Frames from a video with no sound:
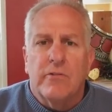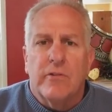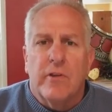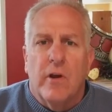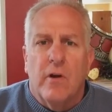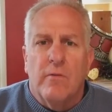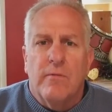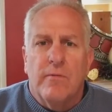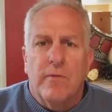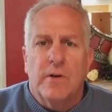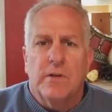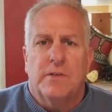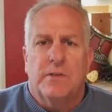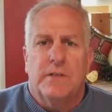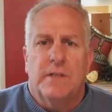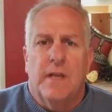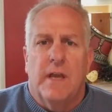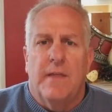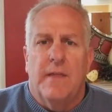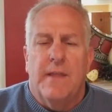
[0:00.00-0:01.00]
So
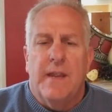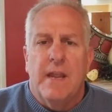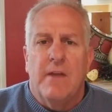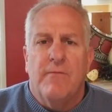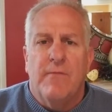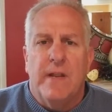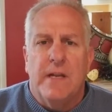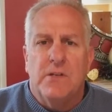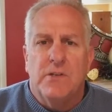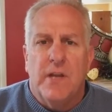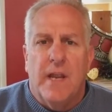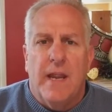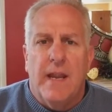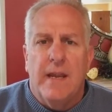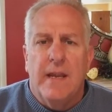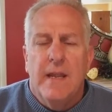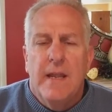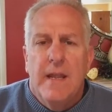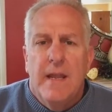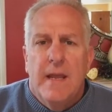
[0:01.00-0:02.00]
first, the
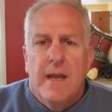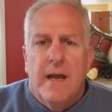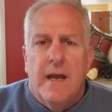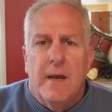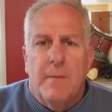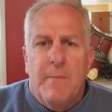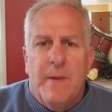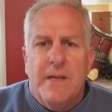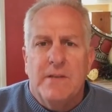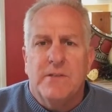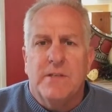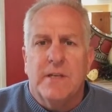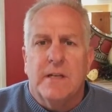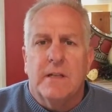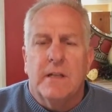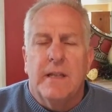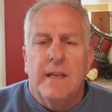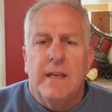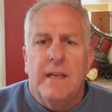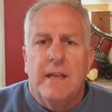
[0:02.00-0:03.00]
FHA
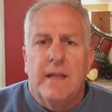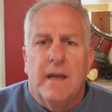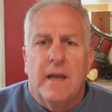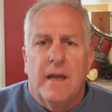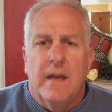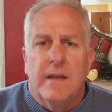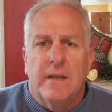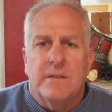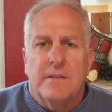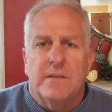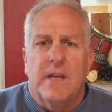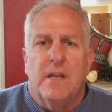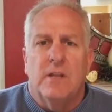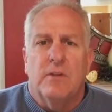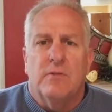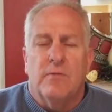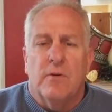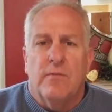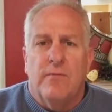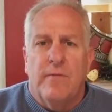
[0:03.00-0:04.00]
basically
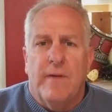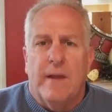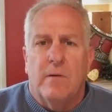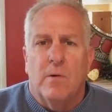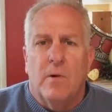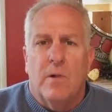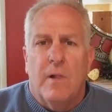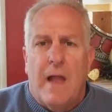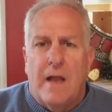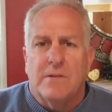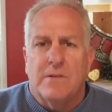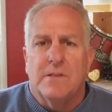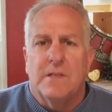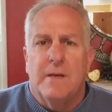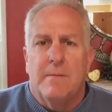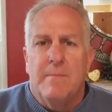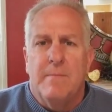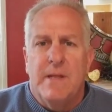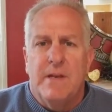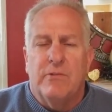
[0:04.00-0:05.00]
stands for Federal
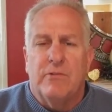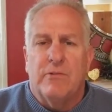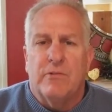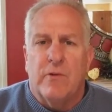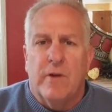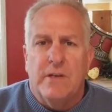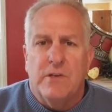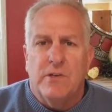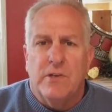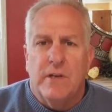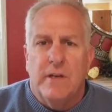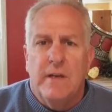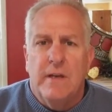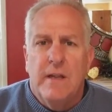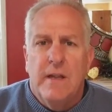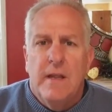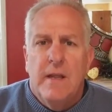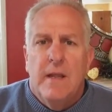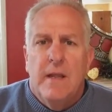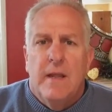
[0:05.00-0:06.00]
Housing
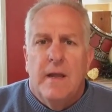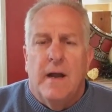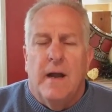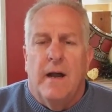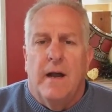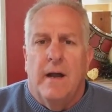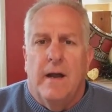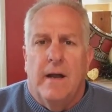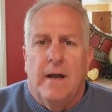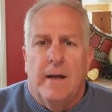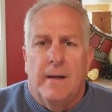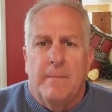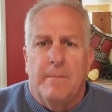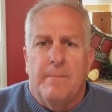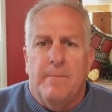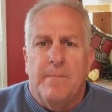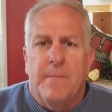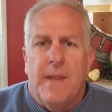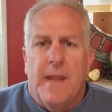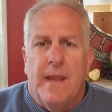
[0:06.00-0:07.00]
Administration,
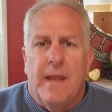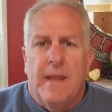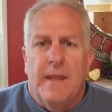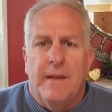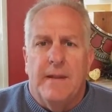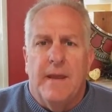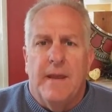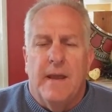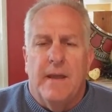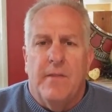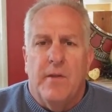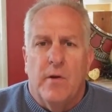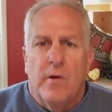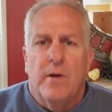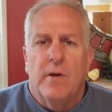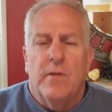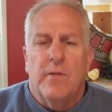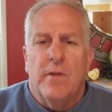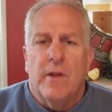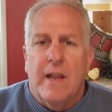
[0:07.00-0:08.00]
and they're
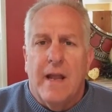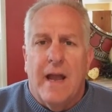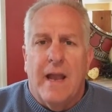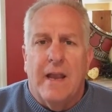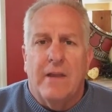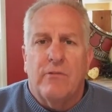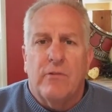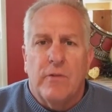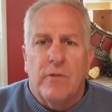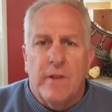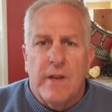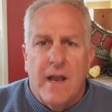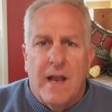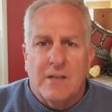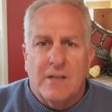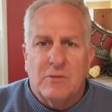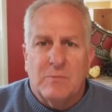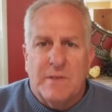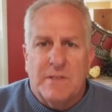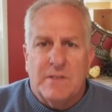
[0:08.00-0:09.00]
under the guise or the
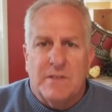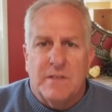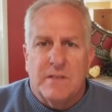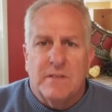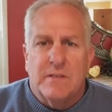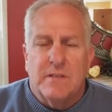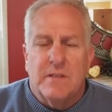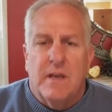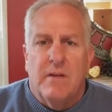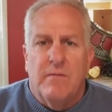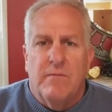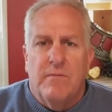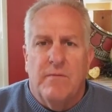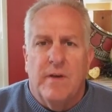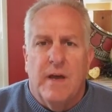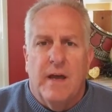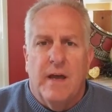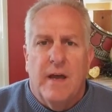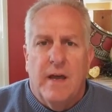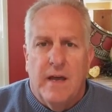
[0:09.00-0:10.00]
auspices of
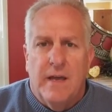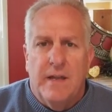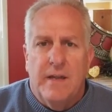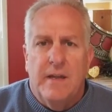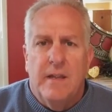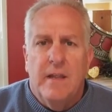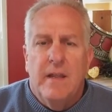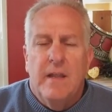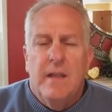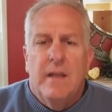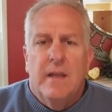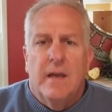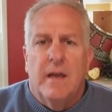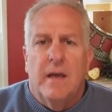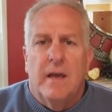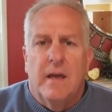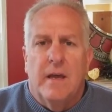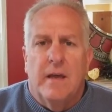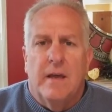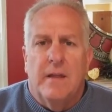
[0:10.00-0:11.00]
HUD,
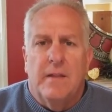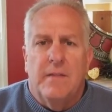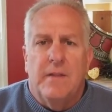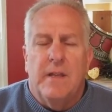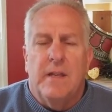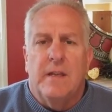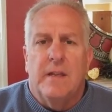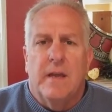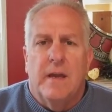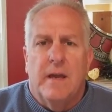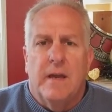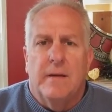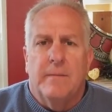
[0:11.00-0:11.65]
the